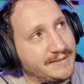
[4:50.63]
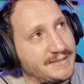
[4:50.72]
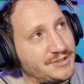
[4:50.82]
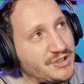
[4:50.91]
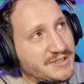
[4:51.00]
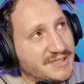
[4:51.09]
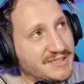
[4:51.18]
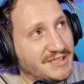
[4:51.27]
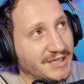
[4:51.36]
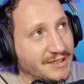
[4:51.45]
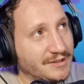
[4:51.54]
This is just the
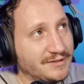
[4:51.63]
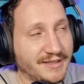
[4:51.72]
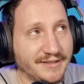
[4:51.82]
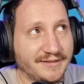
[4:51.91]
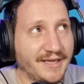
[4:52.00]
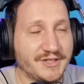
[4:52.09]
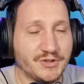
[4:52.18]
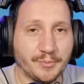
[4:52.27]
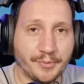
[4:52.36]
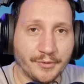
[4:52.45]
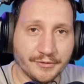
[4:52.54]
signal that they
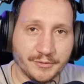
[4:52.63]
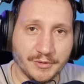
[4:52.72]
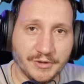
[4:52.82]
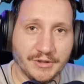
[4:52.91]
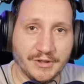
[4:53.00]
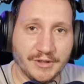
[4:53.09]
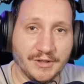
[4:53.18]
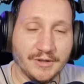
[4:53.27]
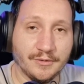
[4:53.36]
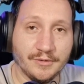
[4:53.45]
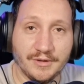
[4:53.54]
support
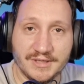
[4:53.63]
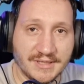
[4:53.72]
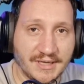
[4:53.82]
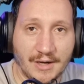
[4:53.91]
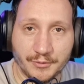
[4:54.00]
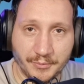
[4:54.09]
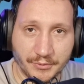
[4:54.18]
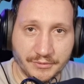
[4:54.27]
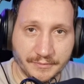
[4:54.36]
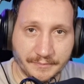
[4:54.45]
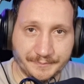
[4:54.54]
as an
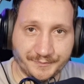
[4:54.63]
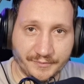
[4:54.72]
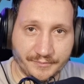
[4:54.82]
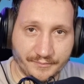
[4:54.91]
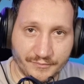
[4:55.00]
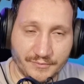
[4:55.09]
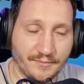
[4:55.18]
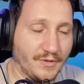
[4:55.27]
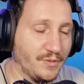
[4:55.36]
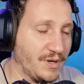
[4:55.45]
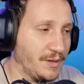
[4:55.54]
output.
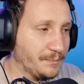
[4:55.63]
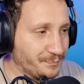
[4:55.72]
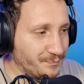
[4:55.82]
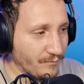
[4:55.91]
Okay.